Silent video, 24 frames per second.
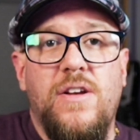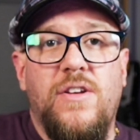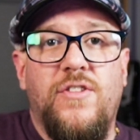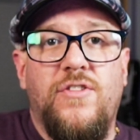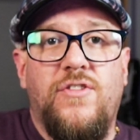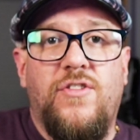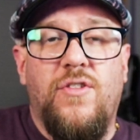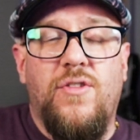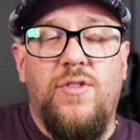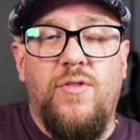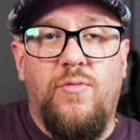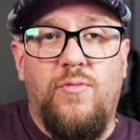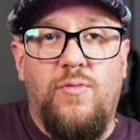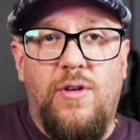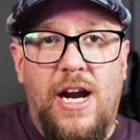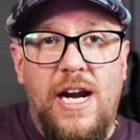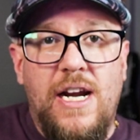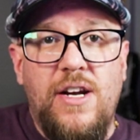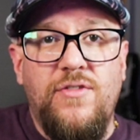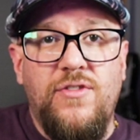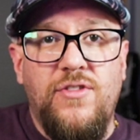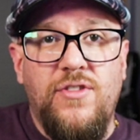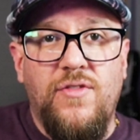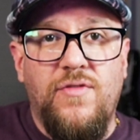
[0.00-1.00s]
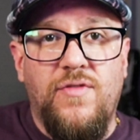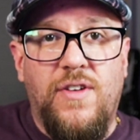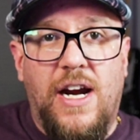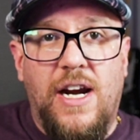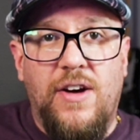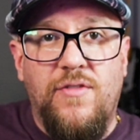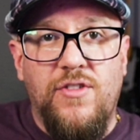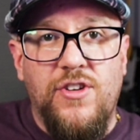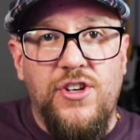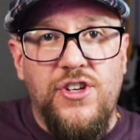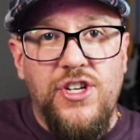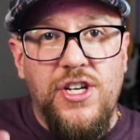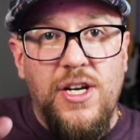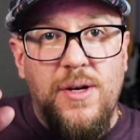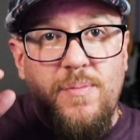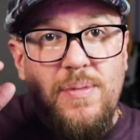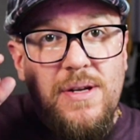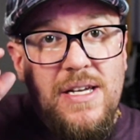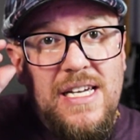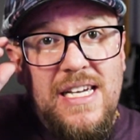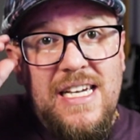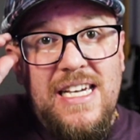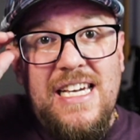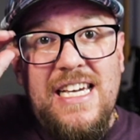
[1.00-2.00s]
So the right of
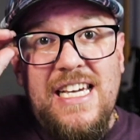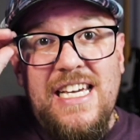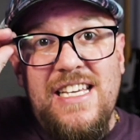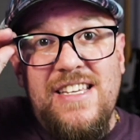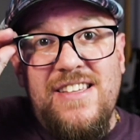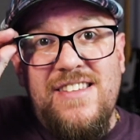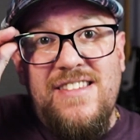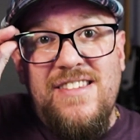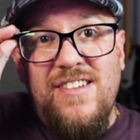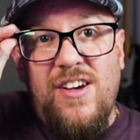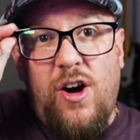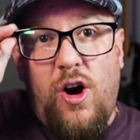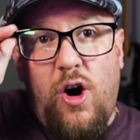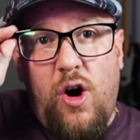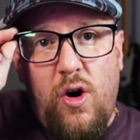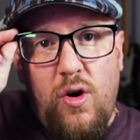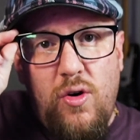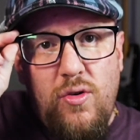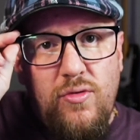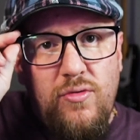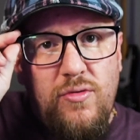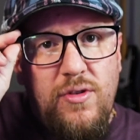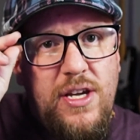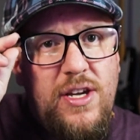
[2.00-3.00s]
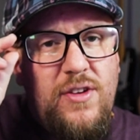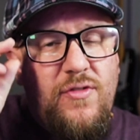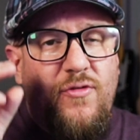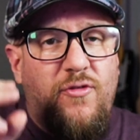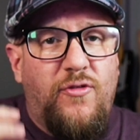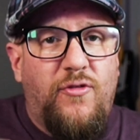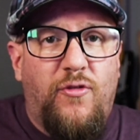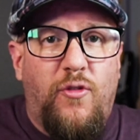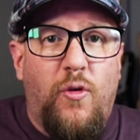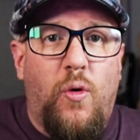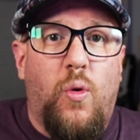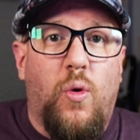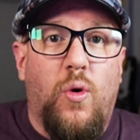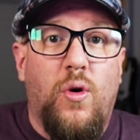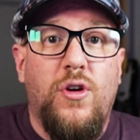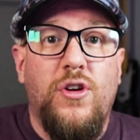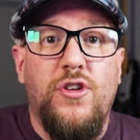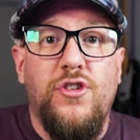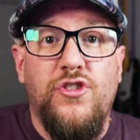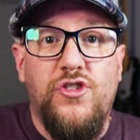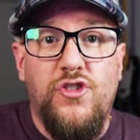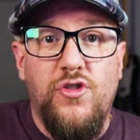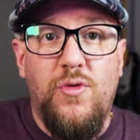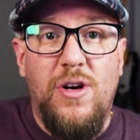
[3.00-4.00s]
survivorship is only
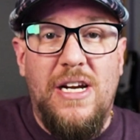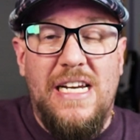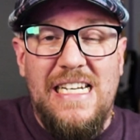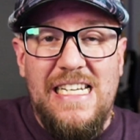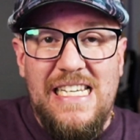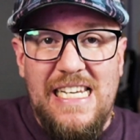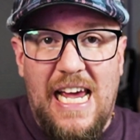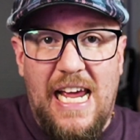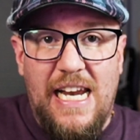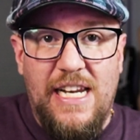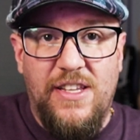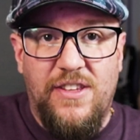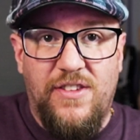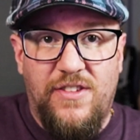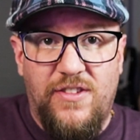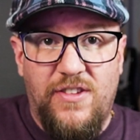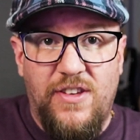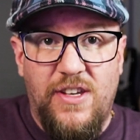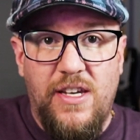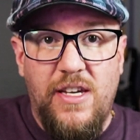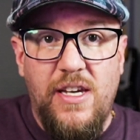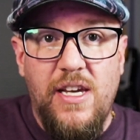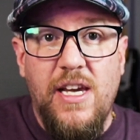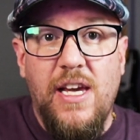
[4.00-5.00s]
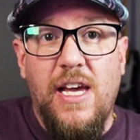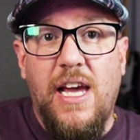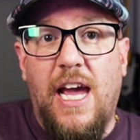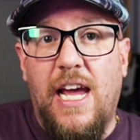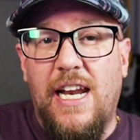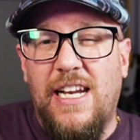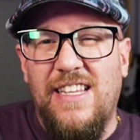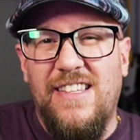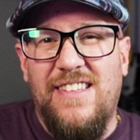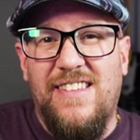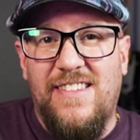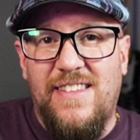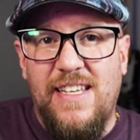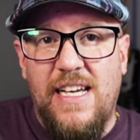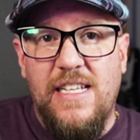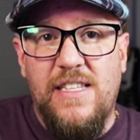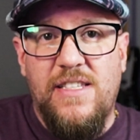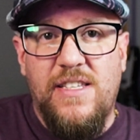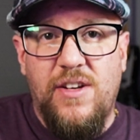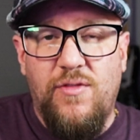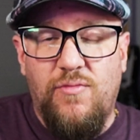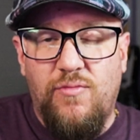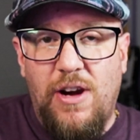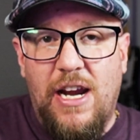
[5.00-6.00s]
for joint tenancy and in
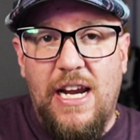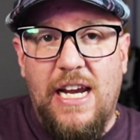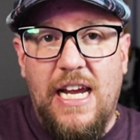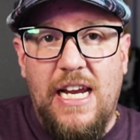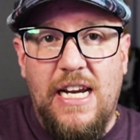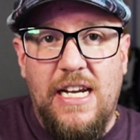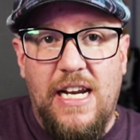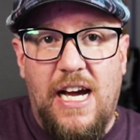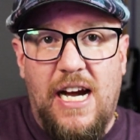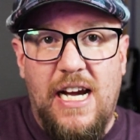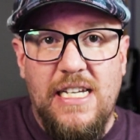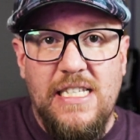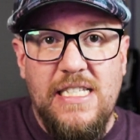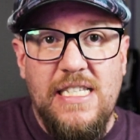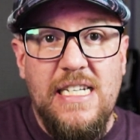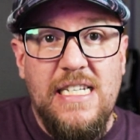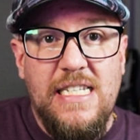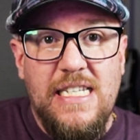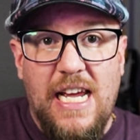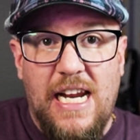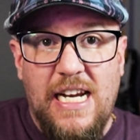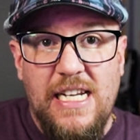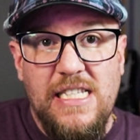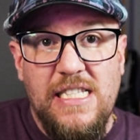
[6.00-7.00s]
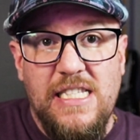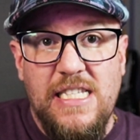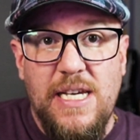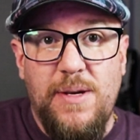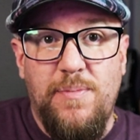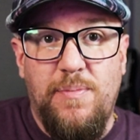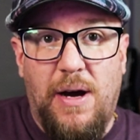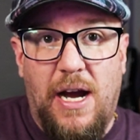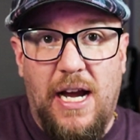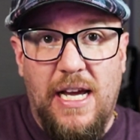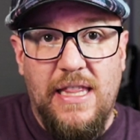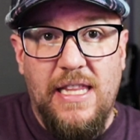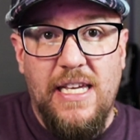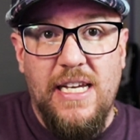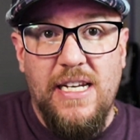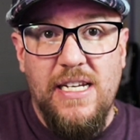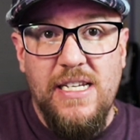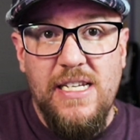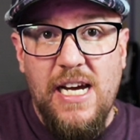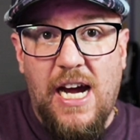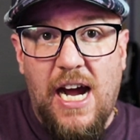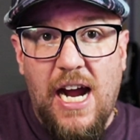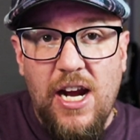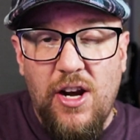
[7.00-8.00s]
states that recognize it, tenancy by the
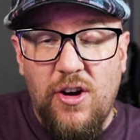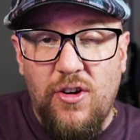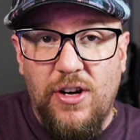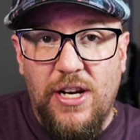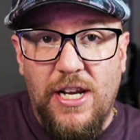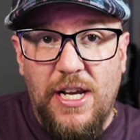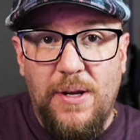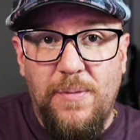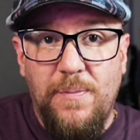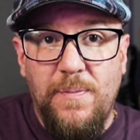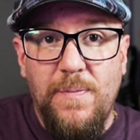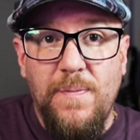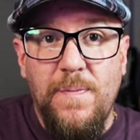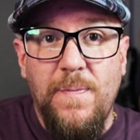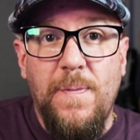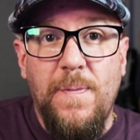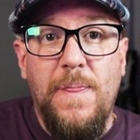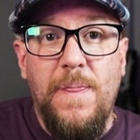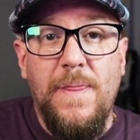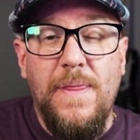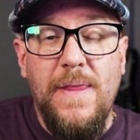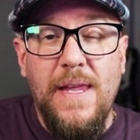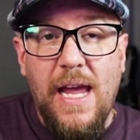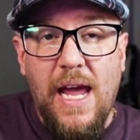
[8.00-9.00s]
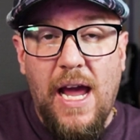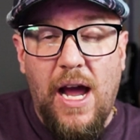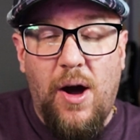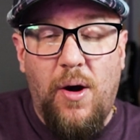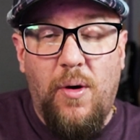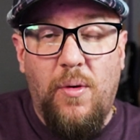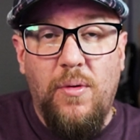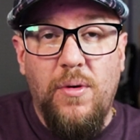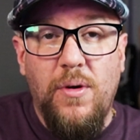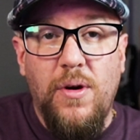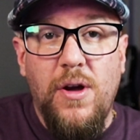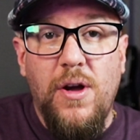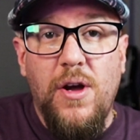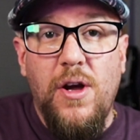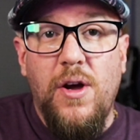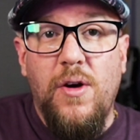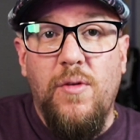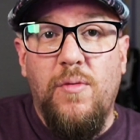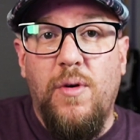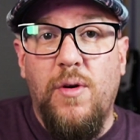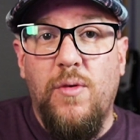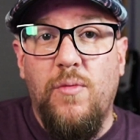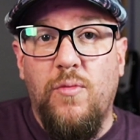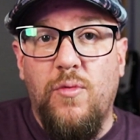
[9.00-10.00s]
entirety. Now,
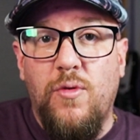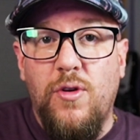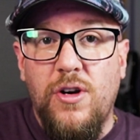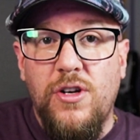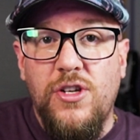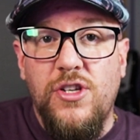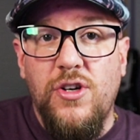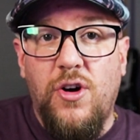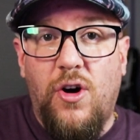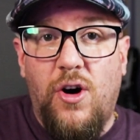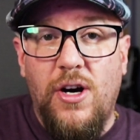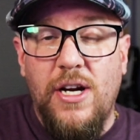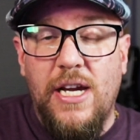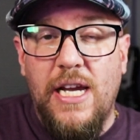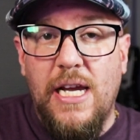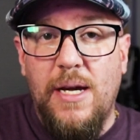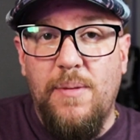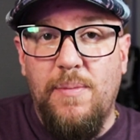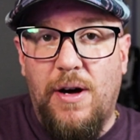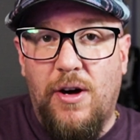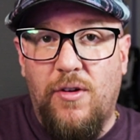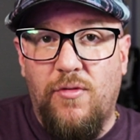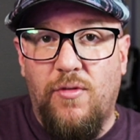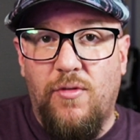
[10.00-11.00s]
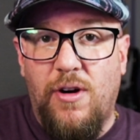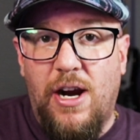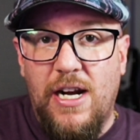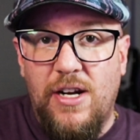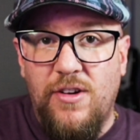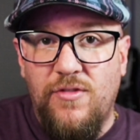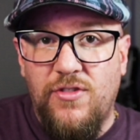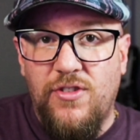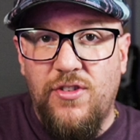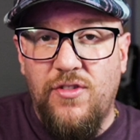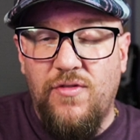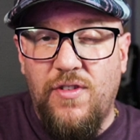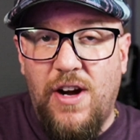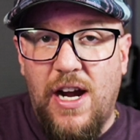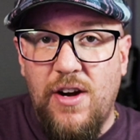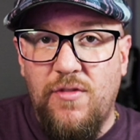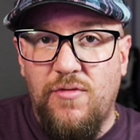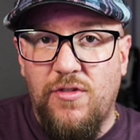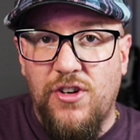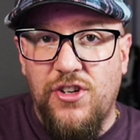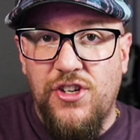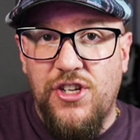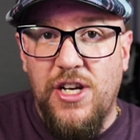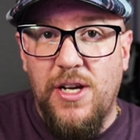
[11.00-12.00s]
when we're talking about right of
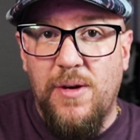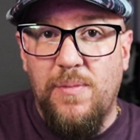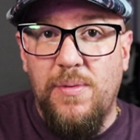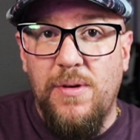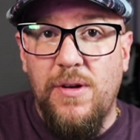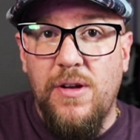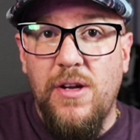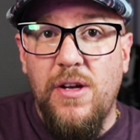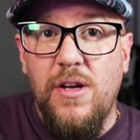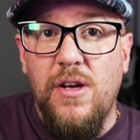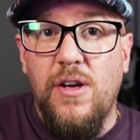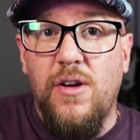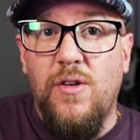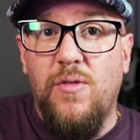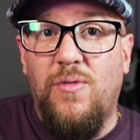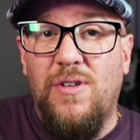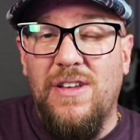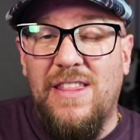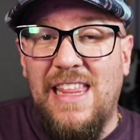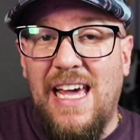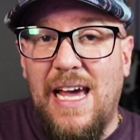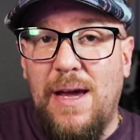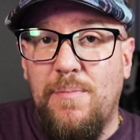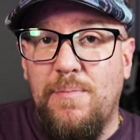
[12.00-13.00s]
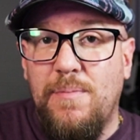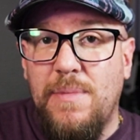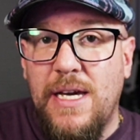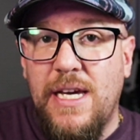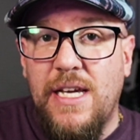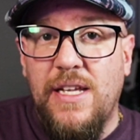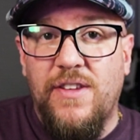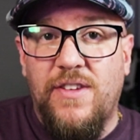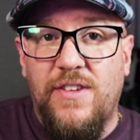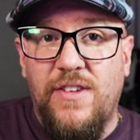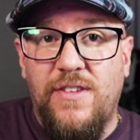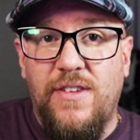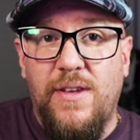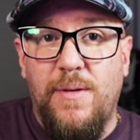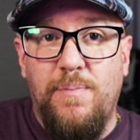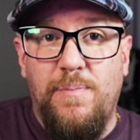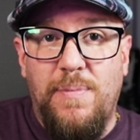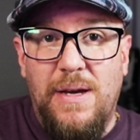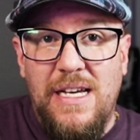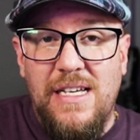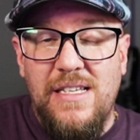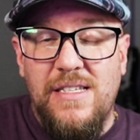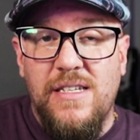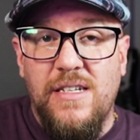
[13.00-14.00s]
survivorship, what that means is that
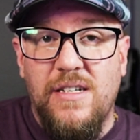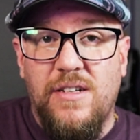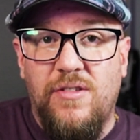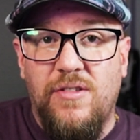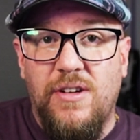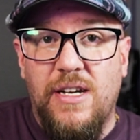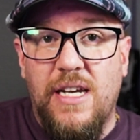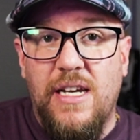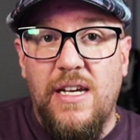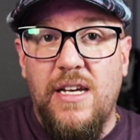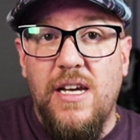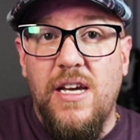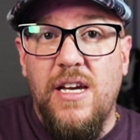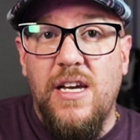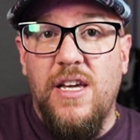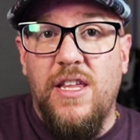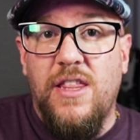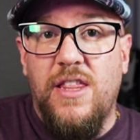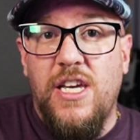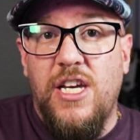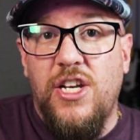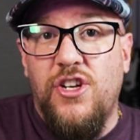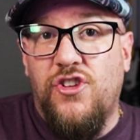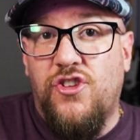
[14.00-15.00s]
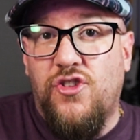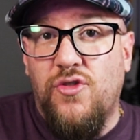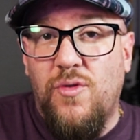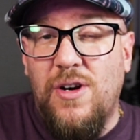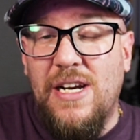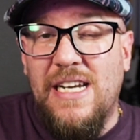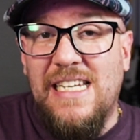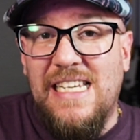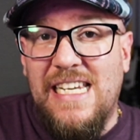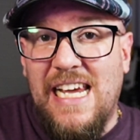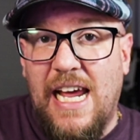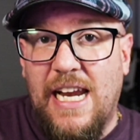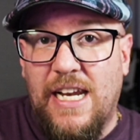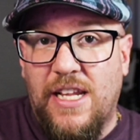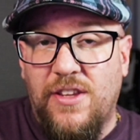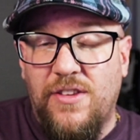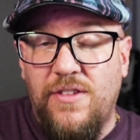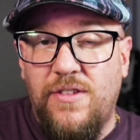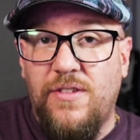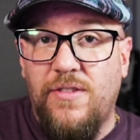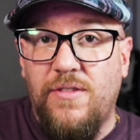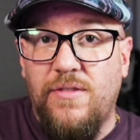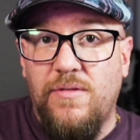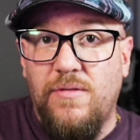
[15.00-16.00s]
basically the joint
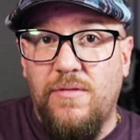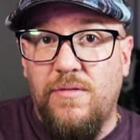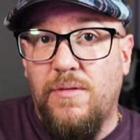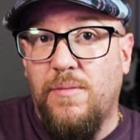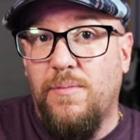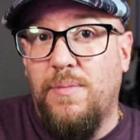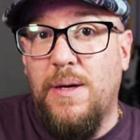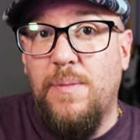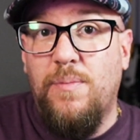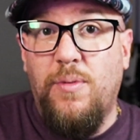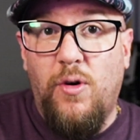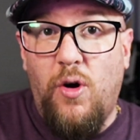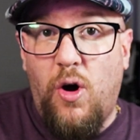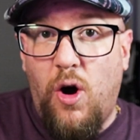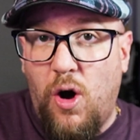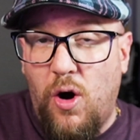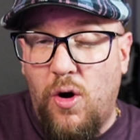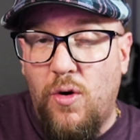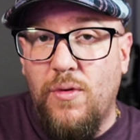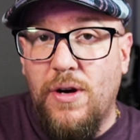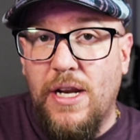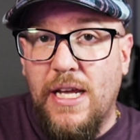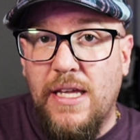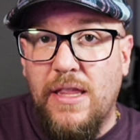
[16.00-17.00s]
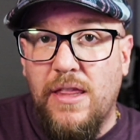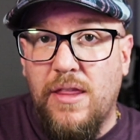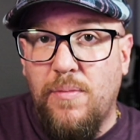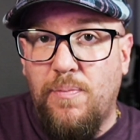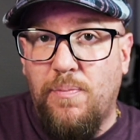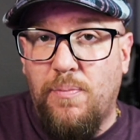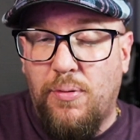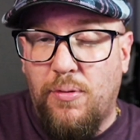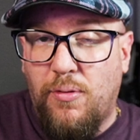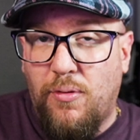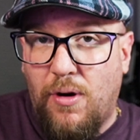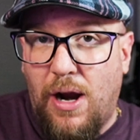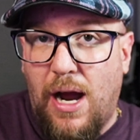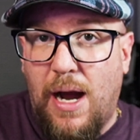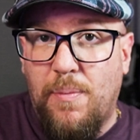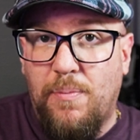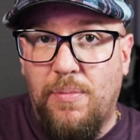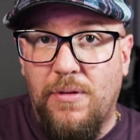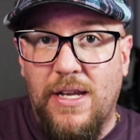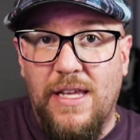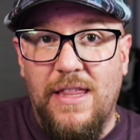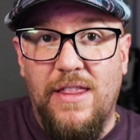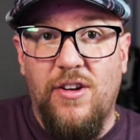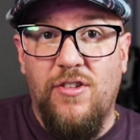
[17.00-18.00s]
tenants, people owning the
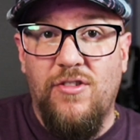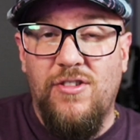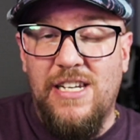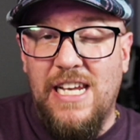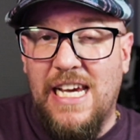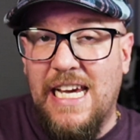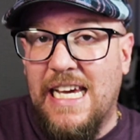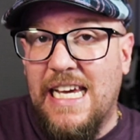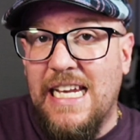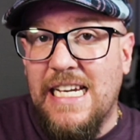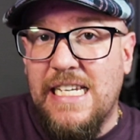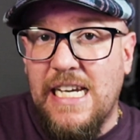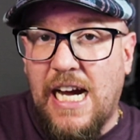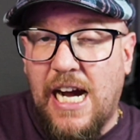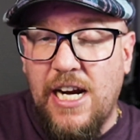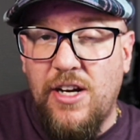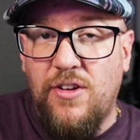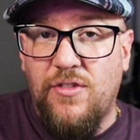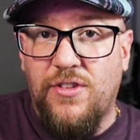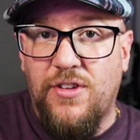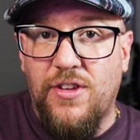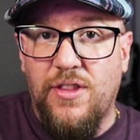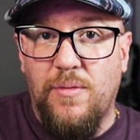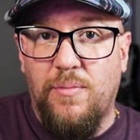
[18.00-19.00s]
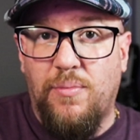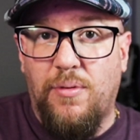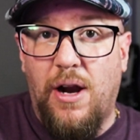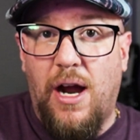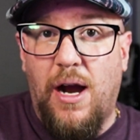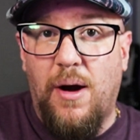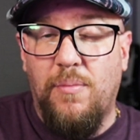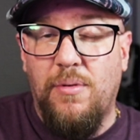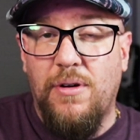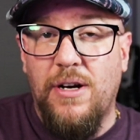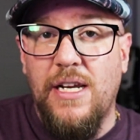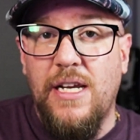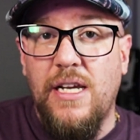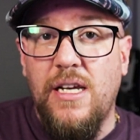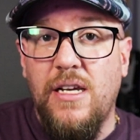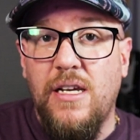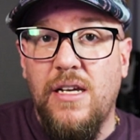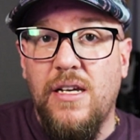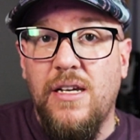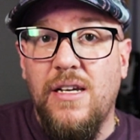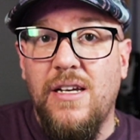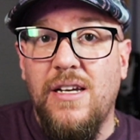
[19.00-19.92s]
property that are taking title to the property,